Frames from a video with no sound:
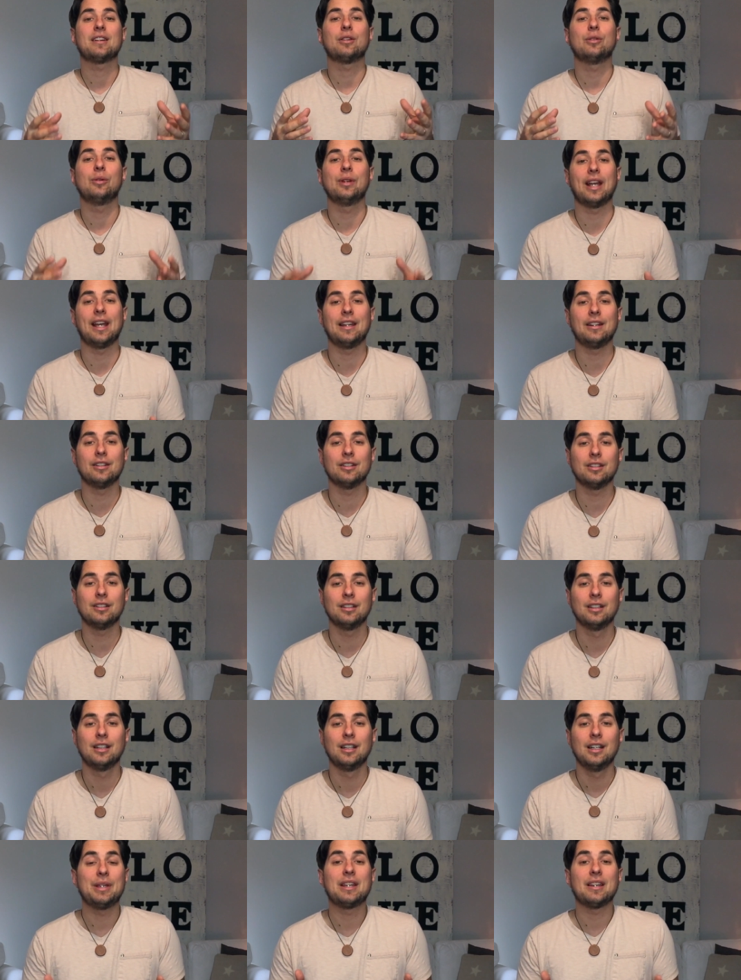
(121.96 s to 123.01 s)
the
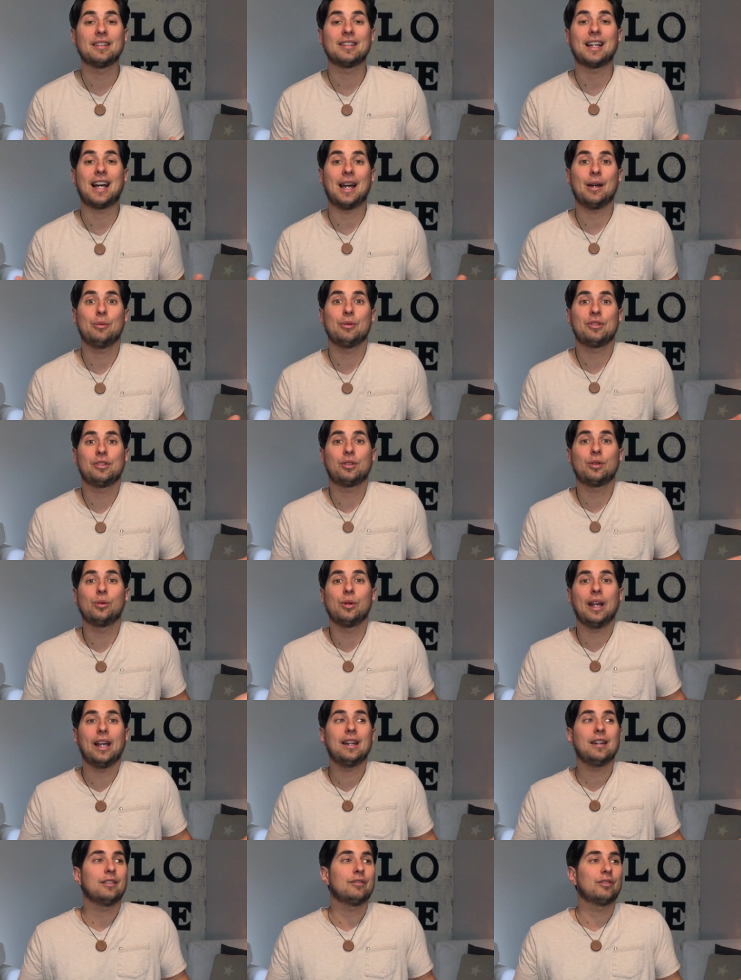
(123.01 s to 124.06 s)
creator, because I was
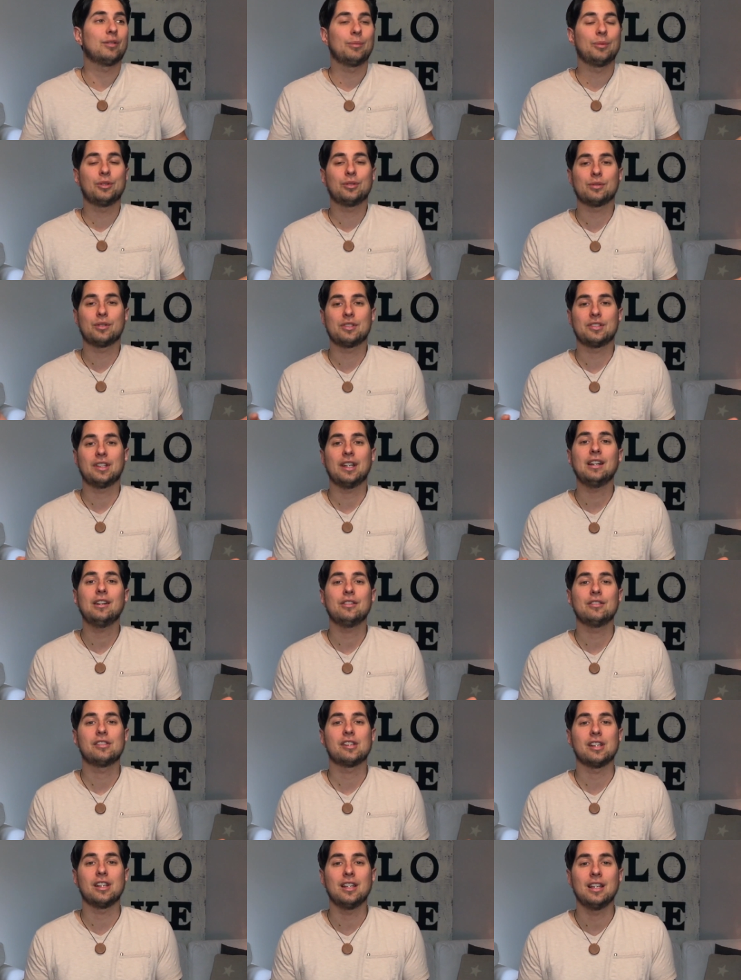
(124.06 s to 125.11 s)
created from source
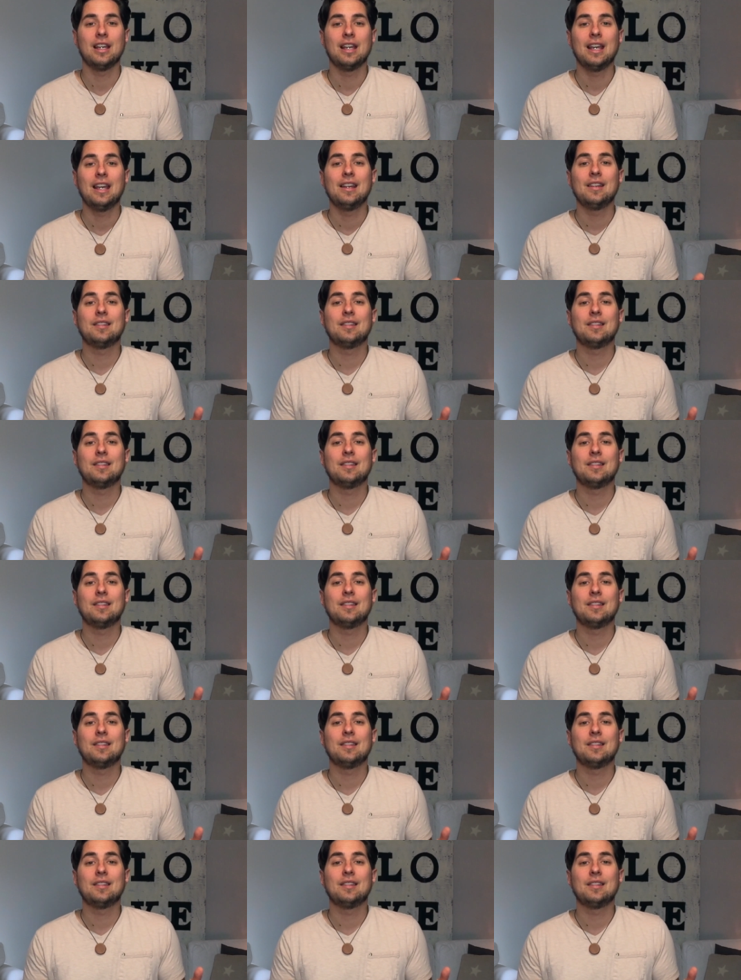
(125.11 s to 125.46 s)
energy,